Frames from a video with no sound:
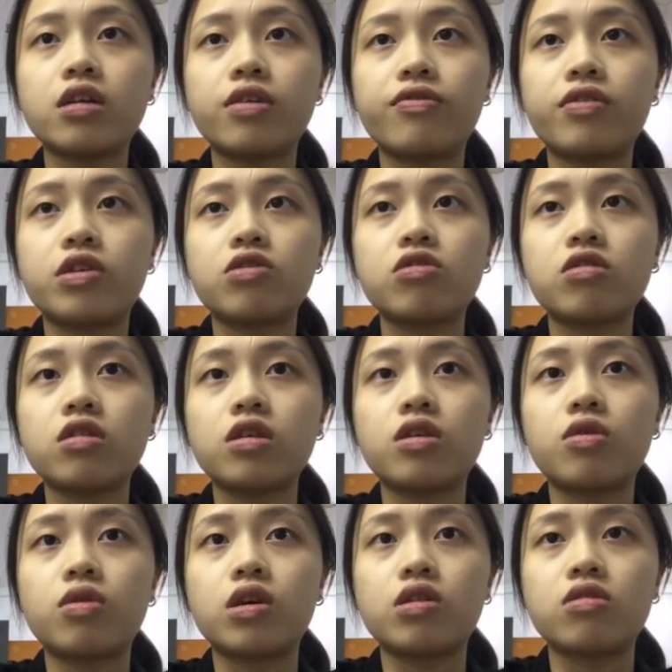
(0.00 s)
differential
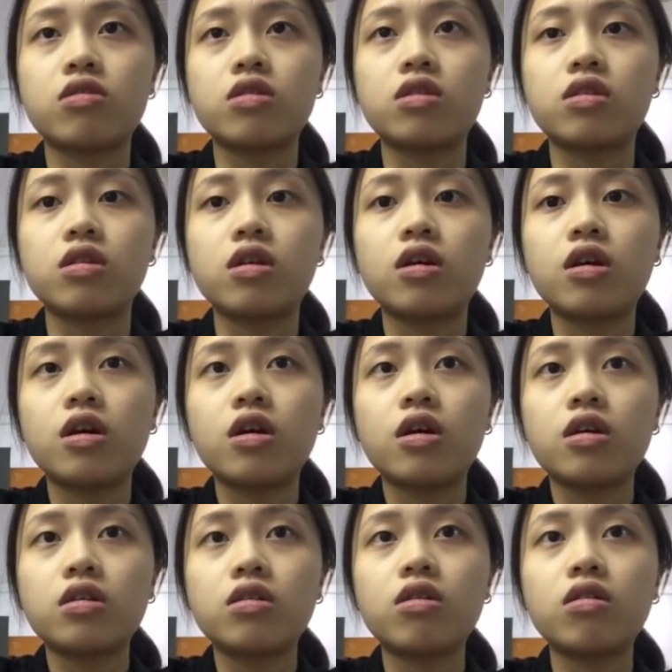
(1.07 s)
equation.
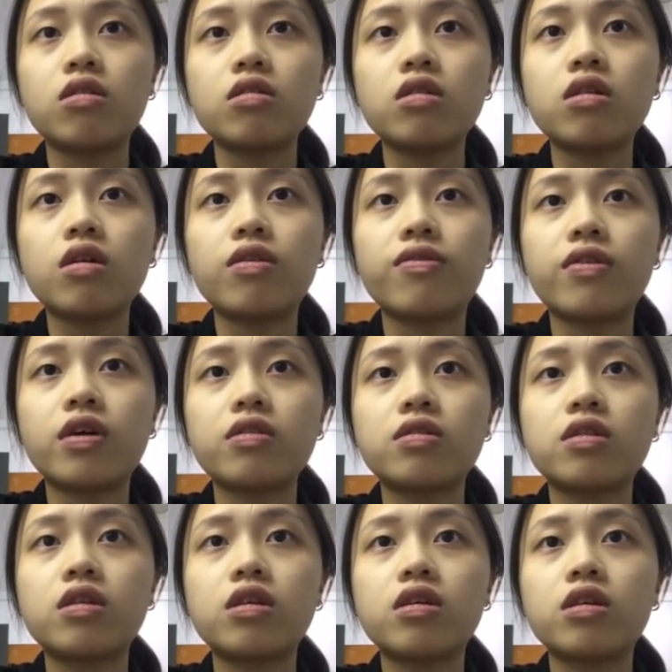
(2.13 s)
The order of
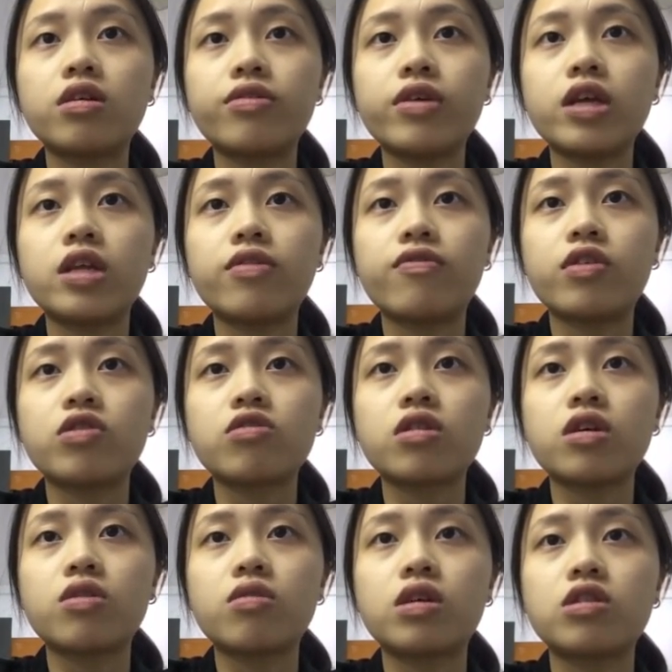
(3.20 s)
ordinary
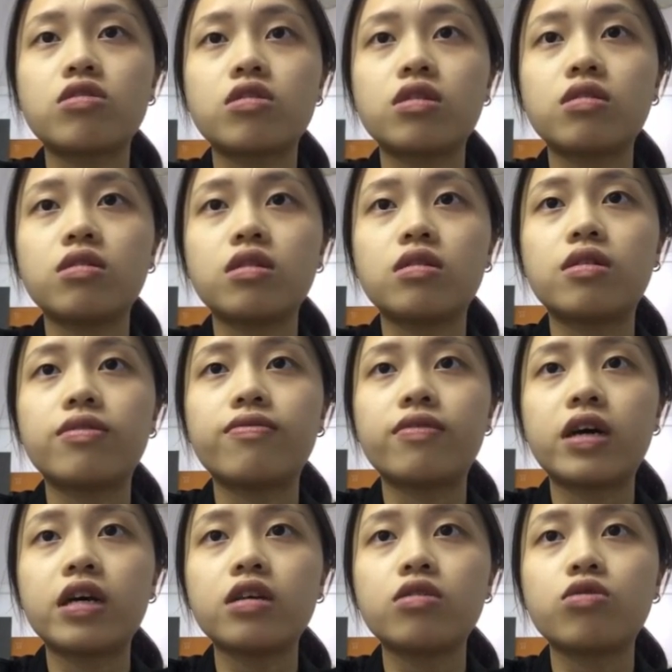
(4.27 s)
differential equations is
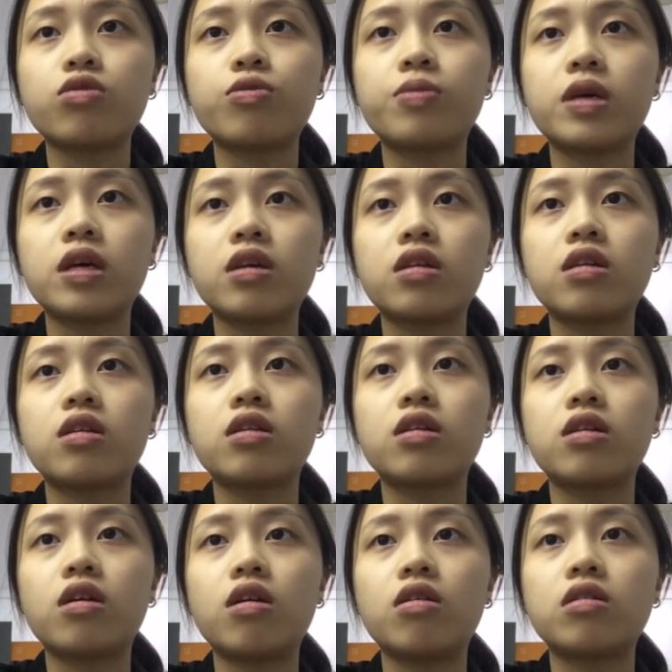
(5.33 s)
defined to be
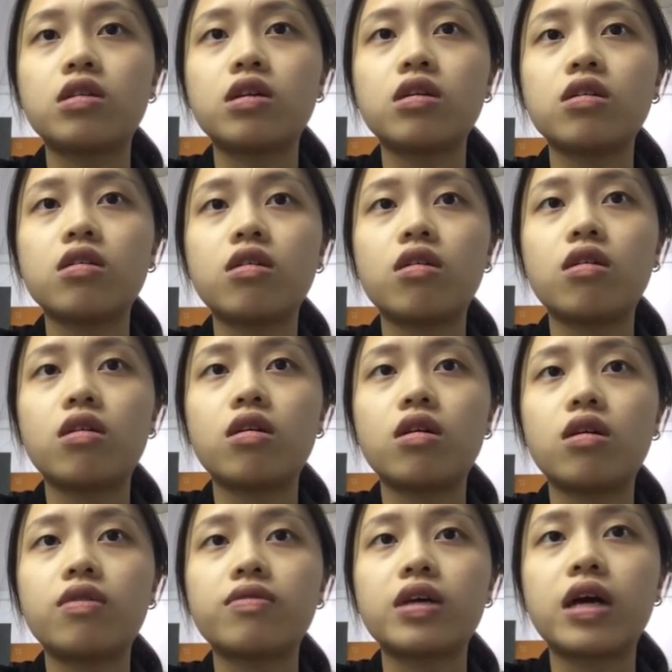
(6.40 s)
the order
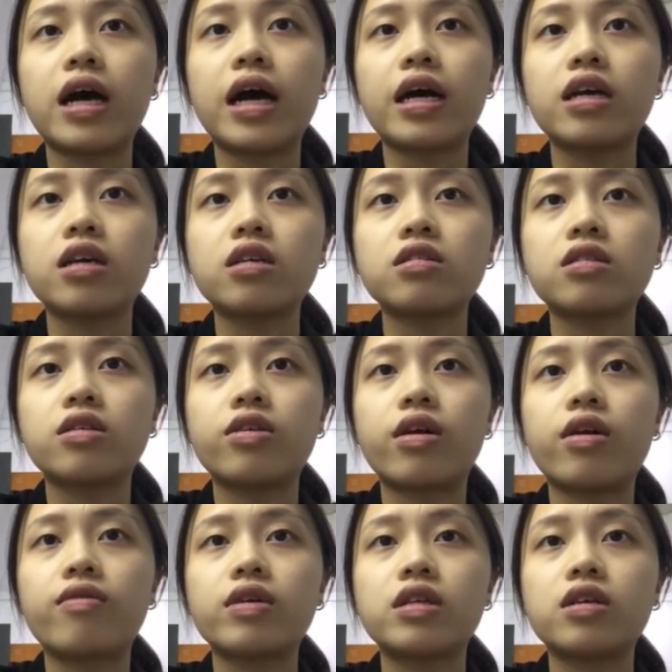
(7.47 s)
of the highest
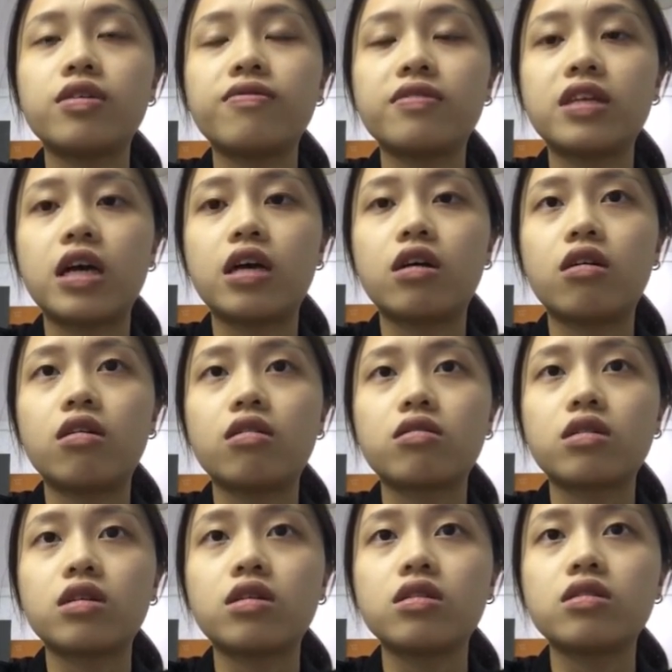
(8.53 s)
derivative that
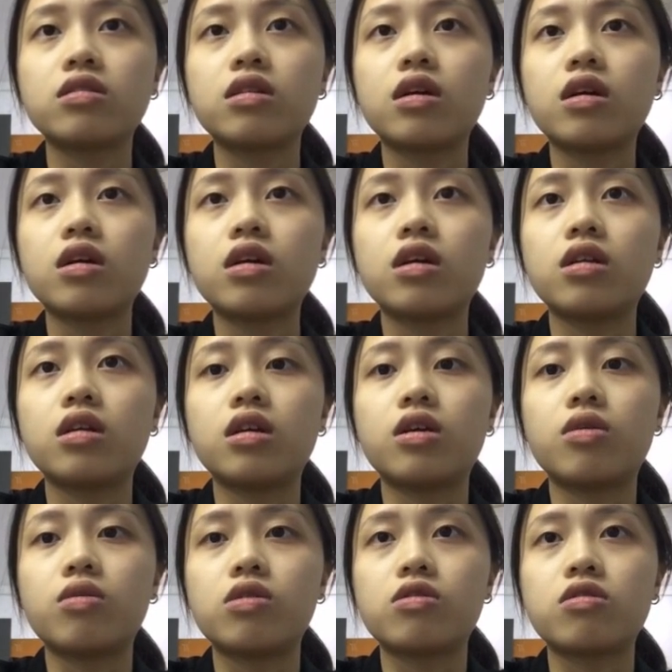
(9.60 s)
occurs in the
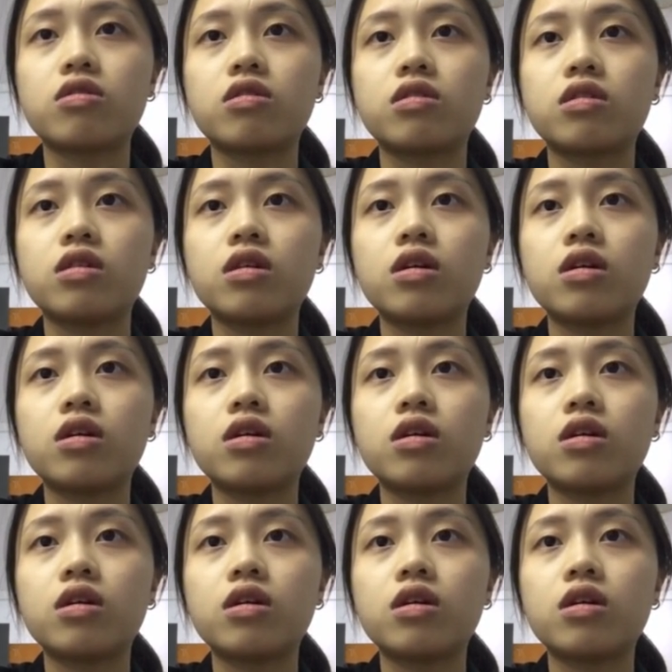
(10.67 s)
equation.